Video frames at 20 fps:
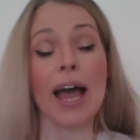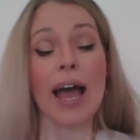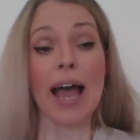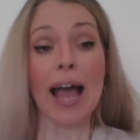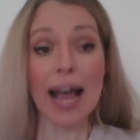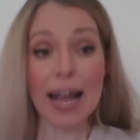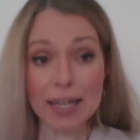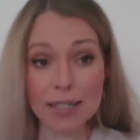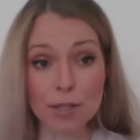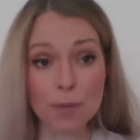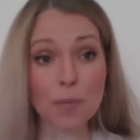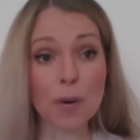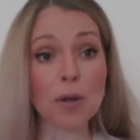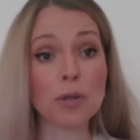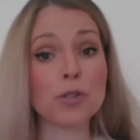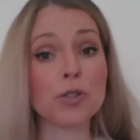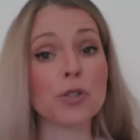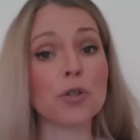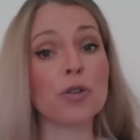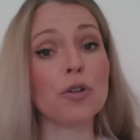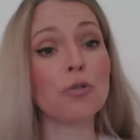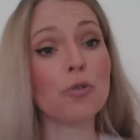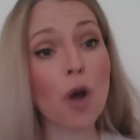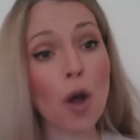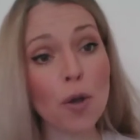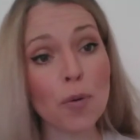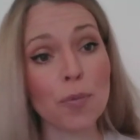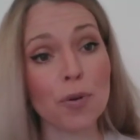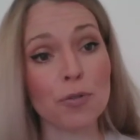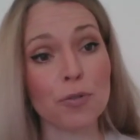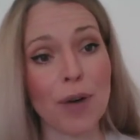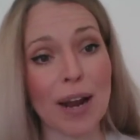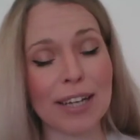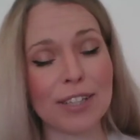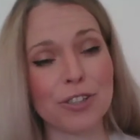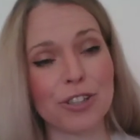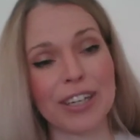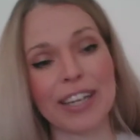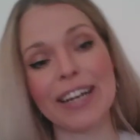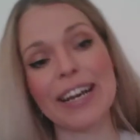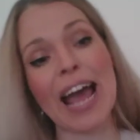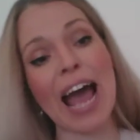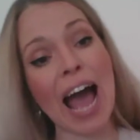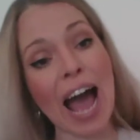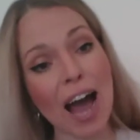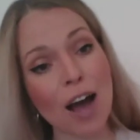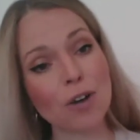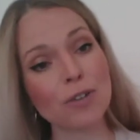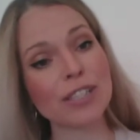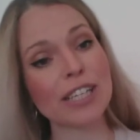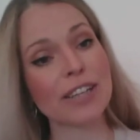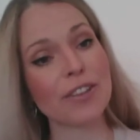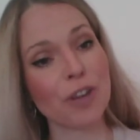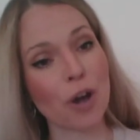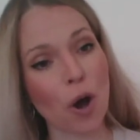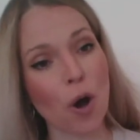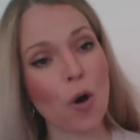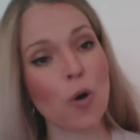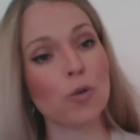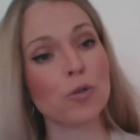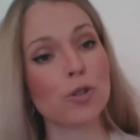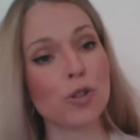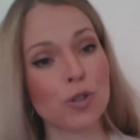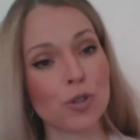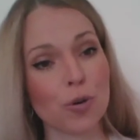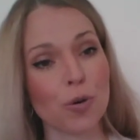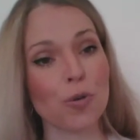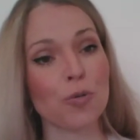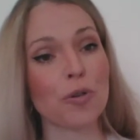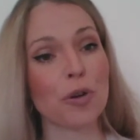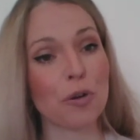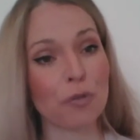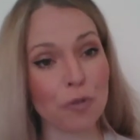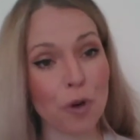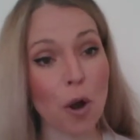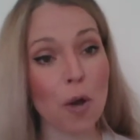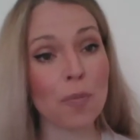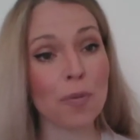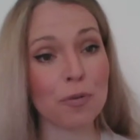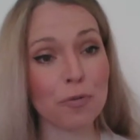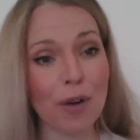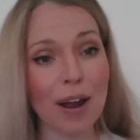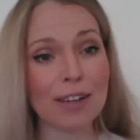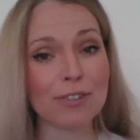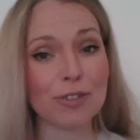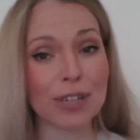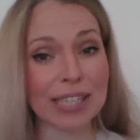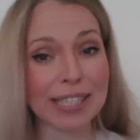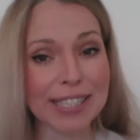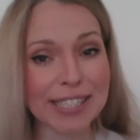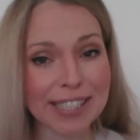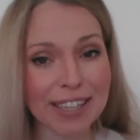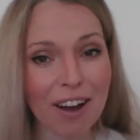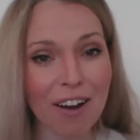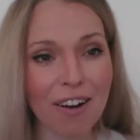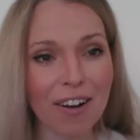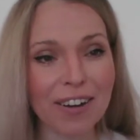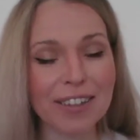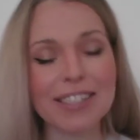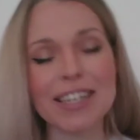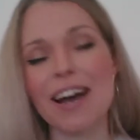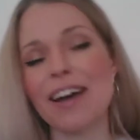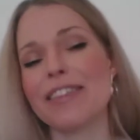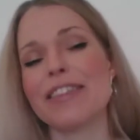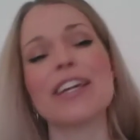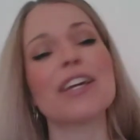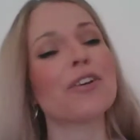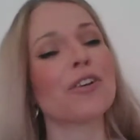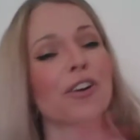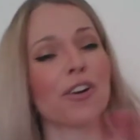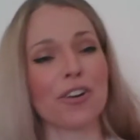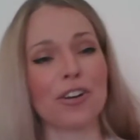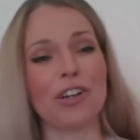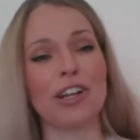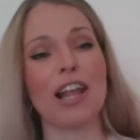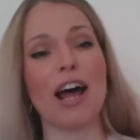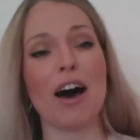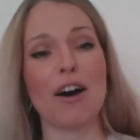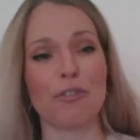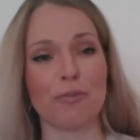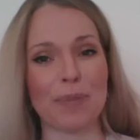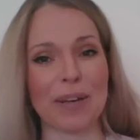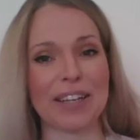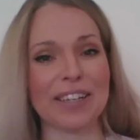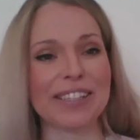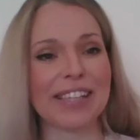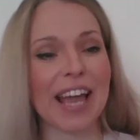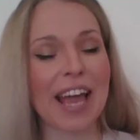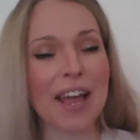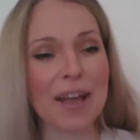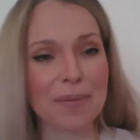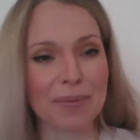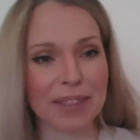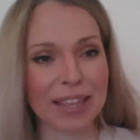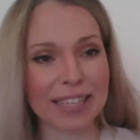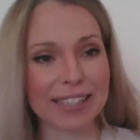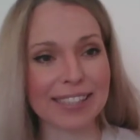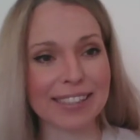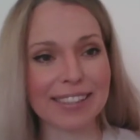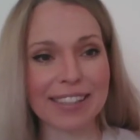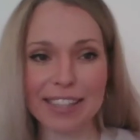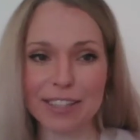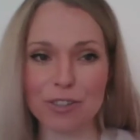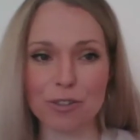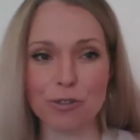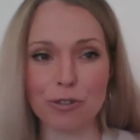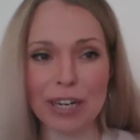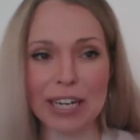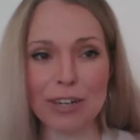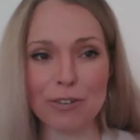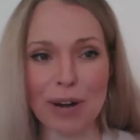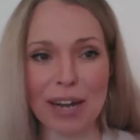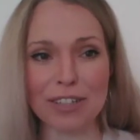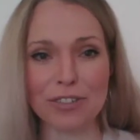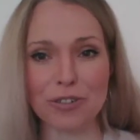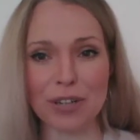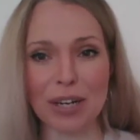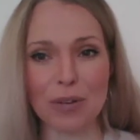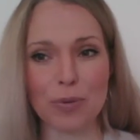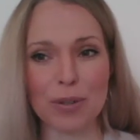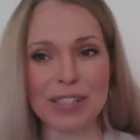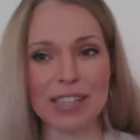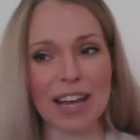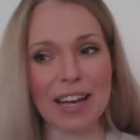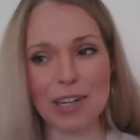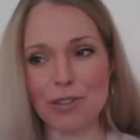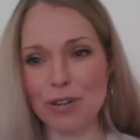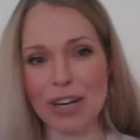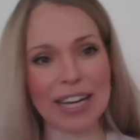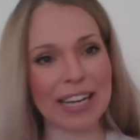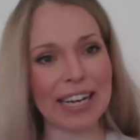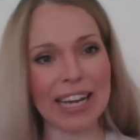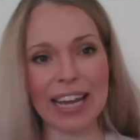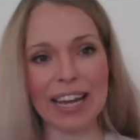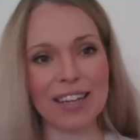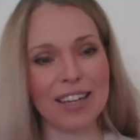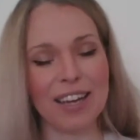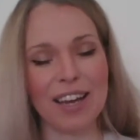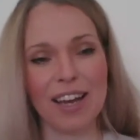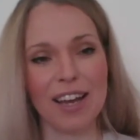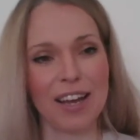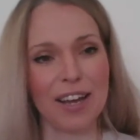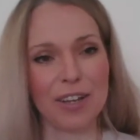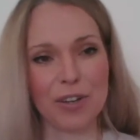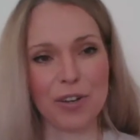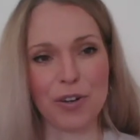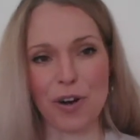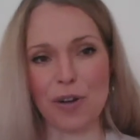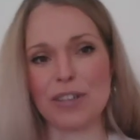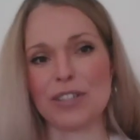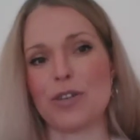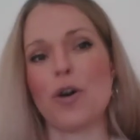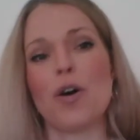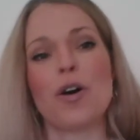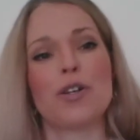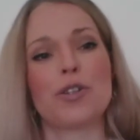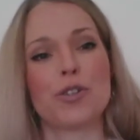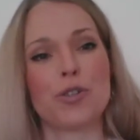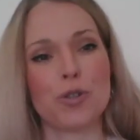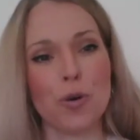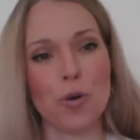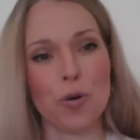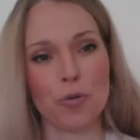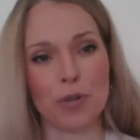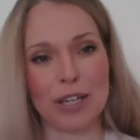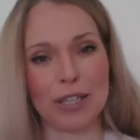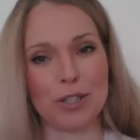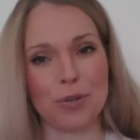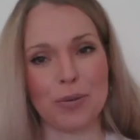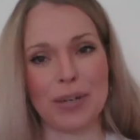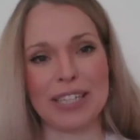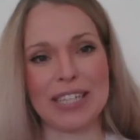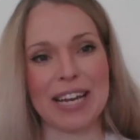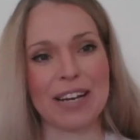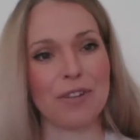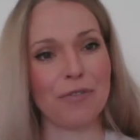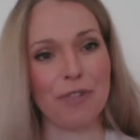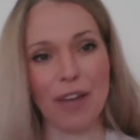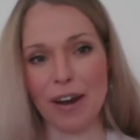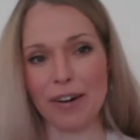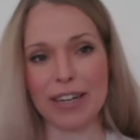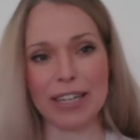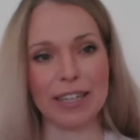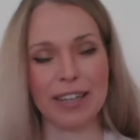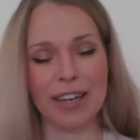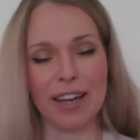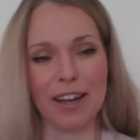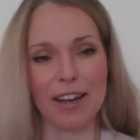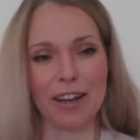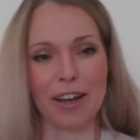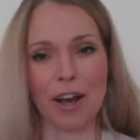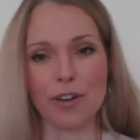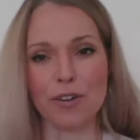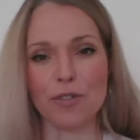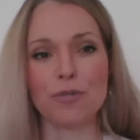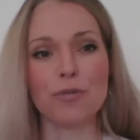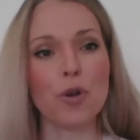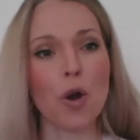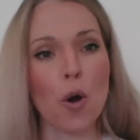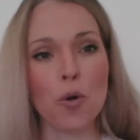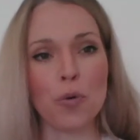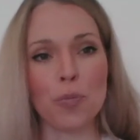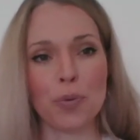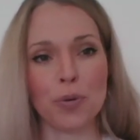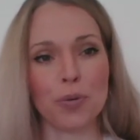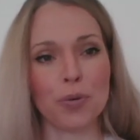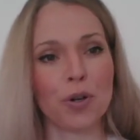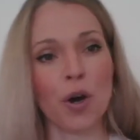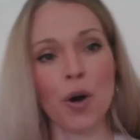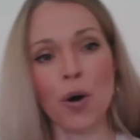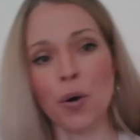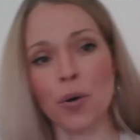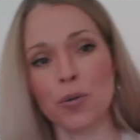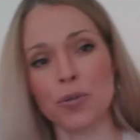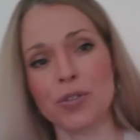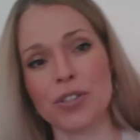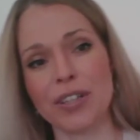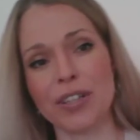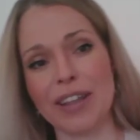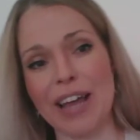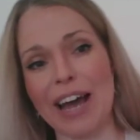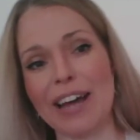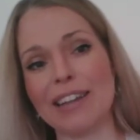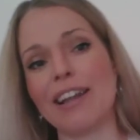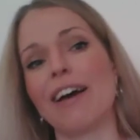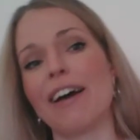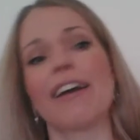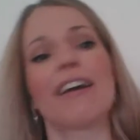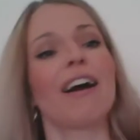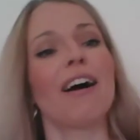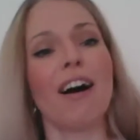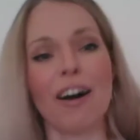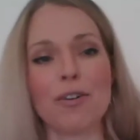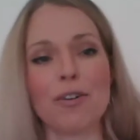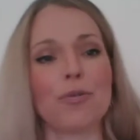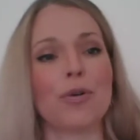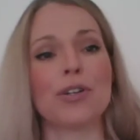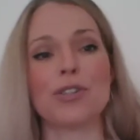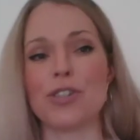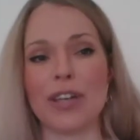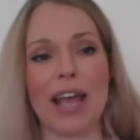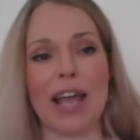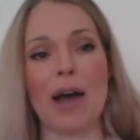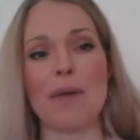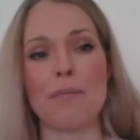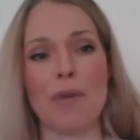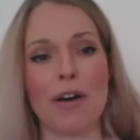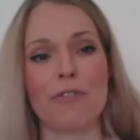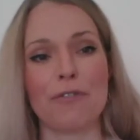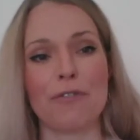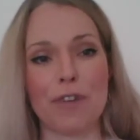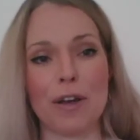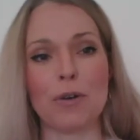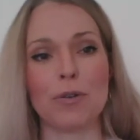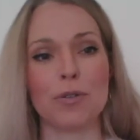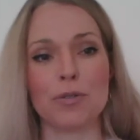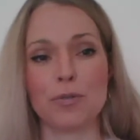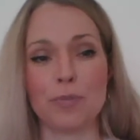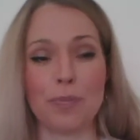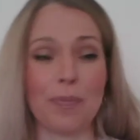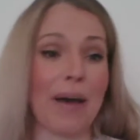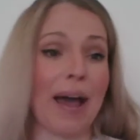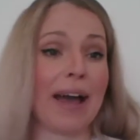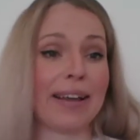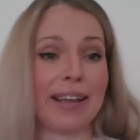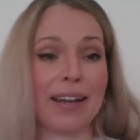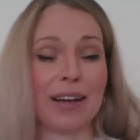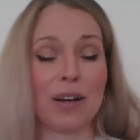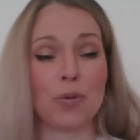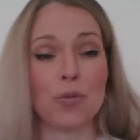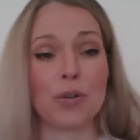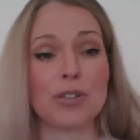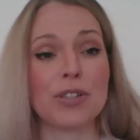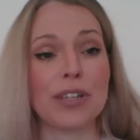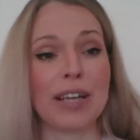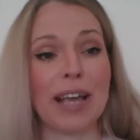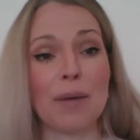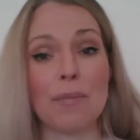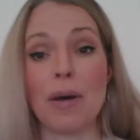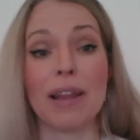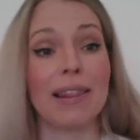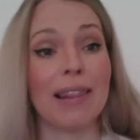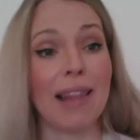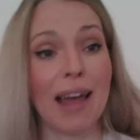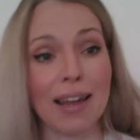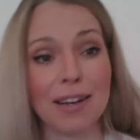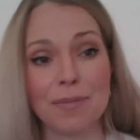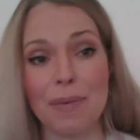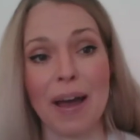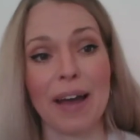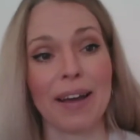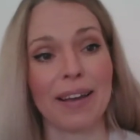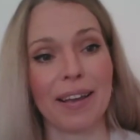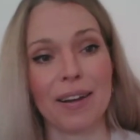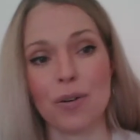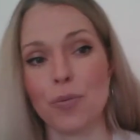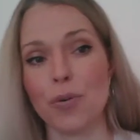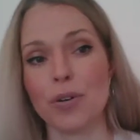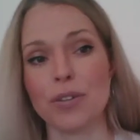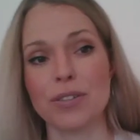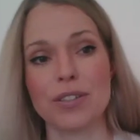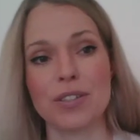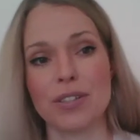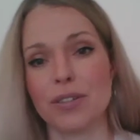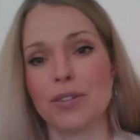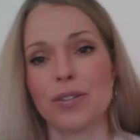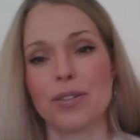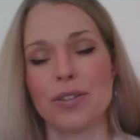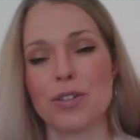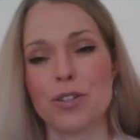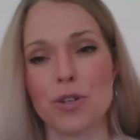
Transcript: As opposed to the Roman rhetoric. And how did the whole story of Roman rhetoric start? I think you're going to laugh, because this Greek rhetoric was like really, it's got a story to it and a very kind of noble cause that, like, I want to get my field back and I want to get my land back and I want to